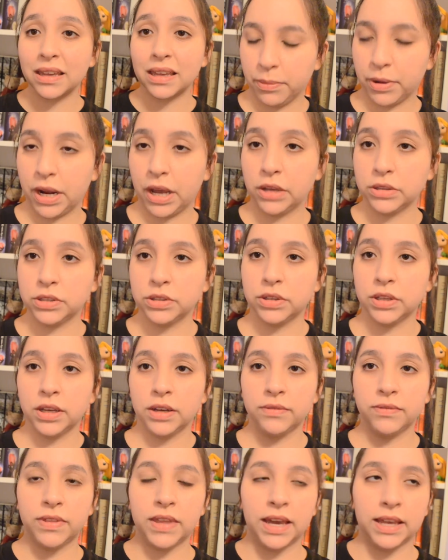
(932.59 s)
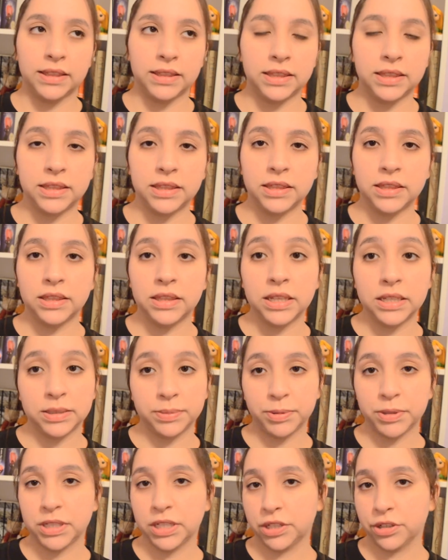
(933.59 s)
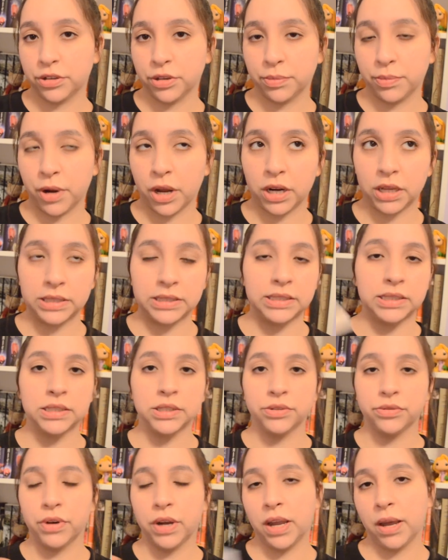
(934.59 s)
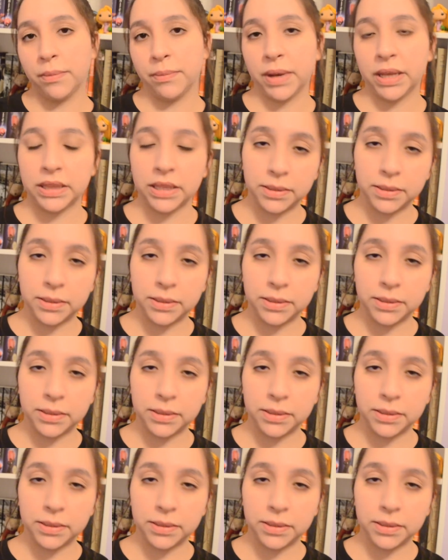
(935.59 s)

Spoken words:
But I also love that this particular product didn't dry out my